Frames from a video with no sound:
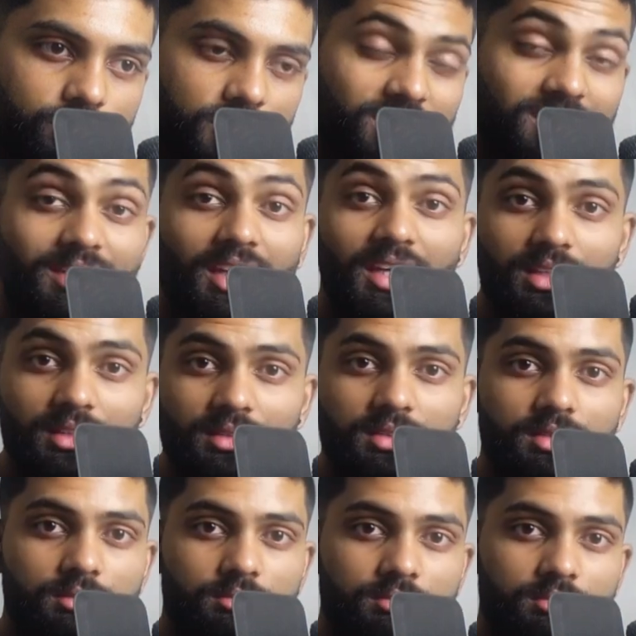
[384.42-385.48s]

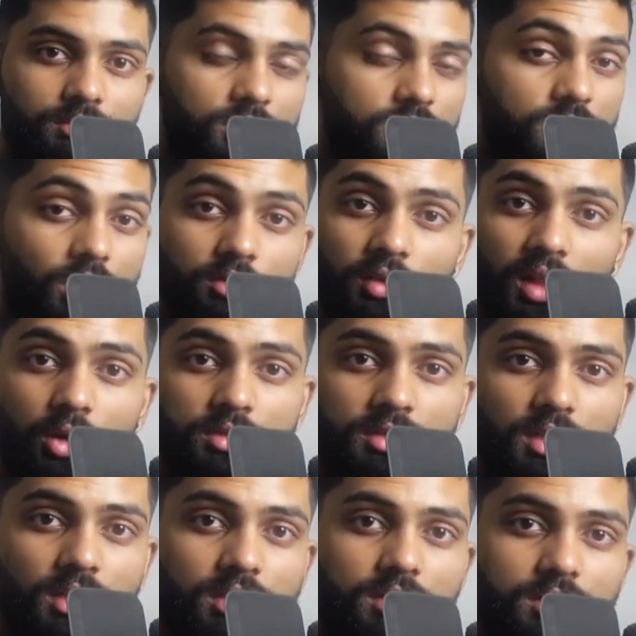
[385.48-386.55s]
seeds, sunflower
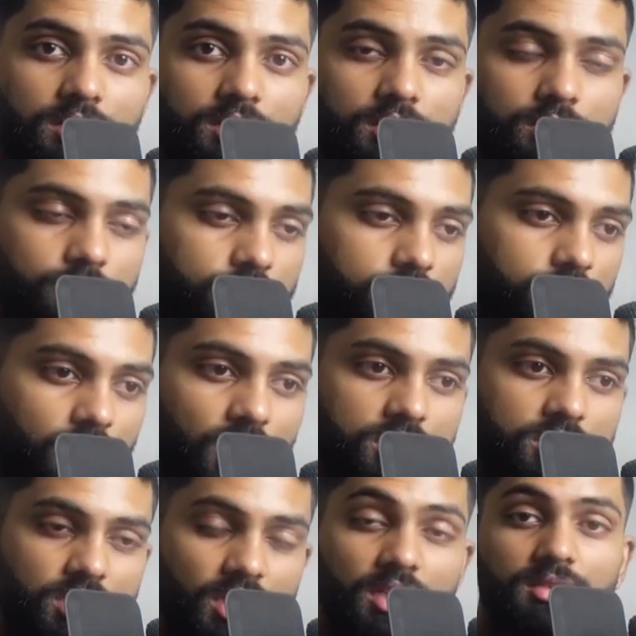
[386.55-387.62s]
seeds,
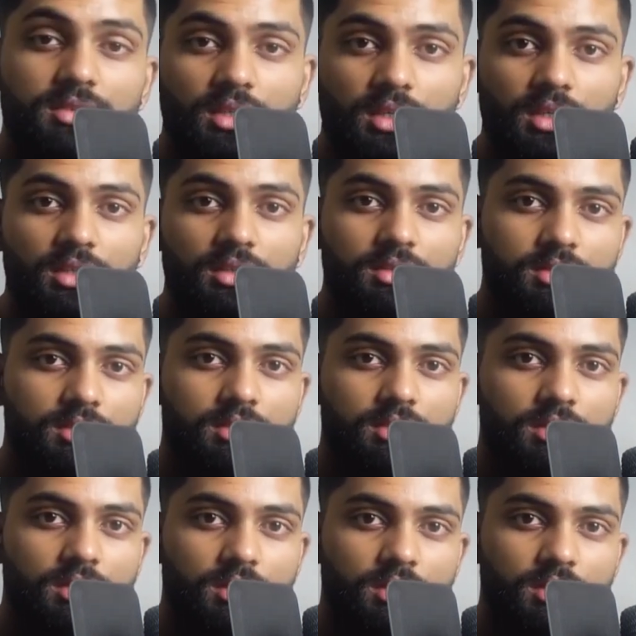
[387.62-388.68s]
chia seeds,
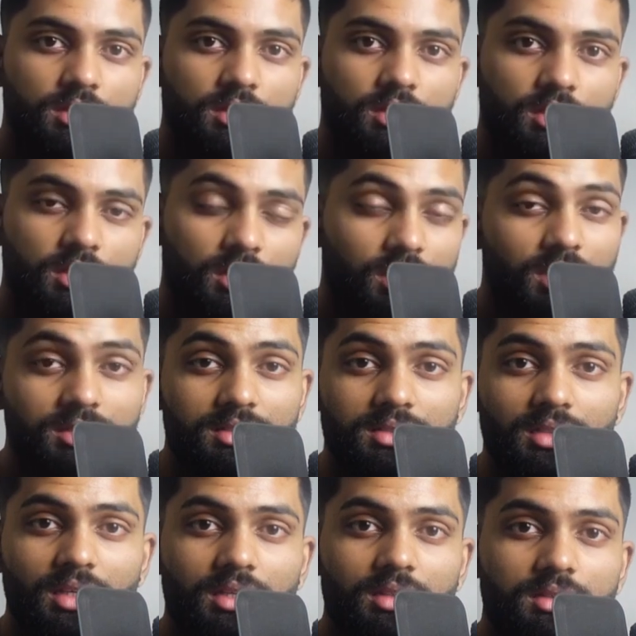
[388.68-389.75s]

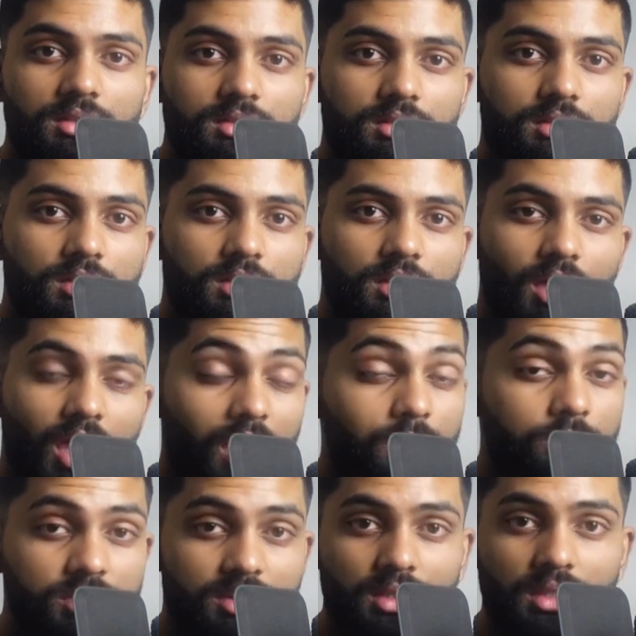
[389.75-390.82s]
linseeds,
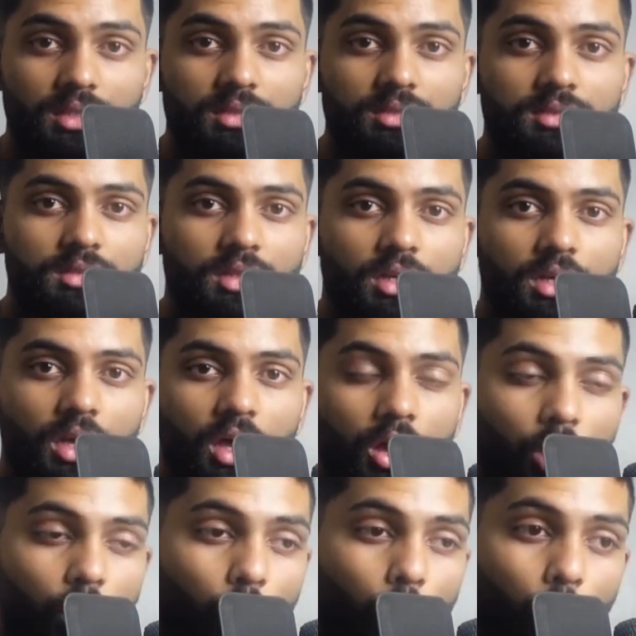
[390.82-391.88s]
hemp seeds.
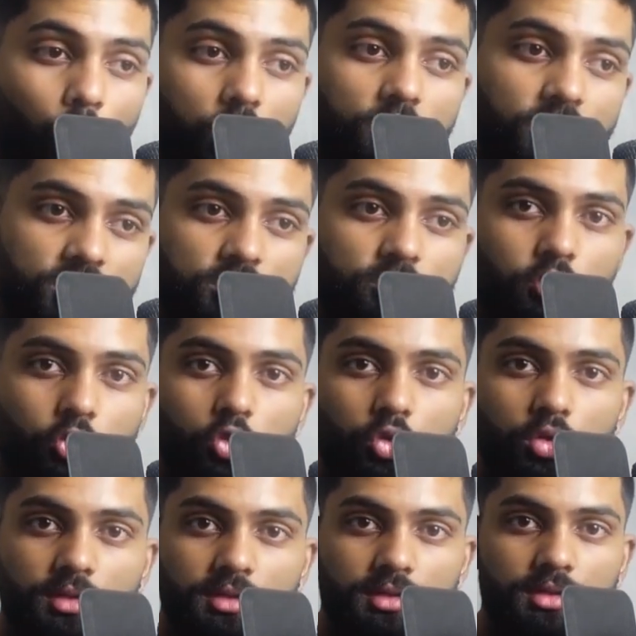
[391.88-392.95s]
All of these
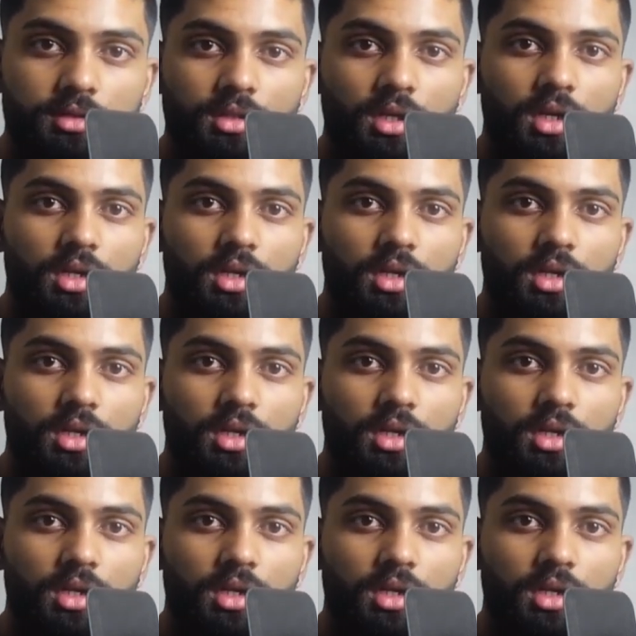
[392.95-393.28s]
foods